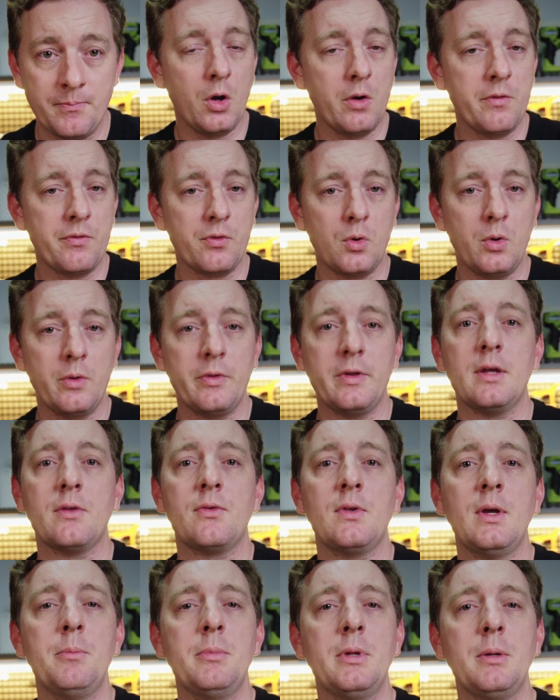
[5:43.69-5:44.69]
Overall, the
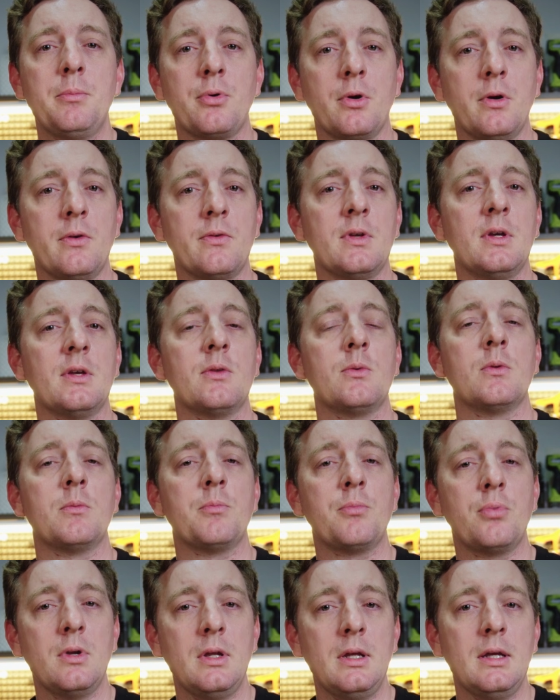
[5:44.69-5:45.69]
assembly process was
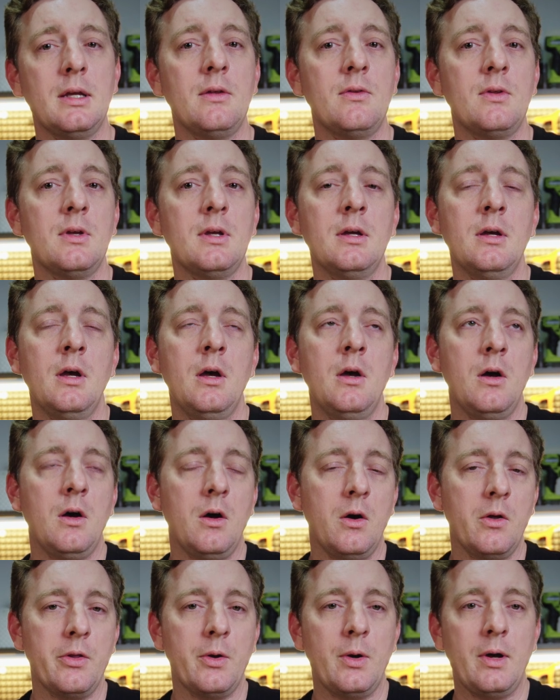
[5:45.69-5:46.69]
pretty easy,
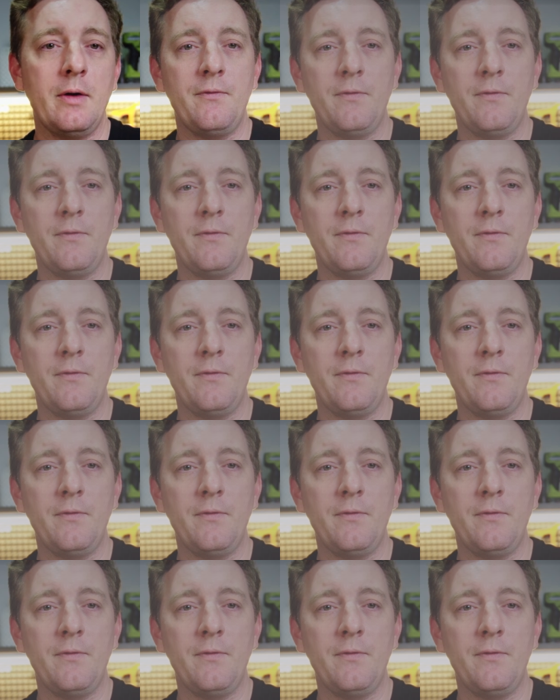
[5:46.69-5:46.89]
although I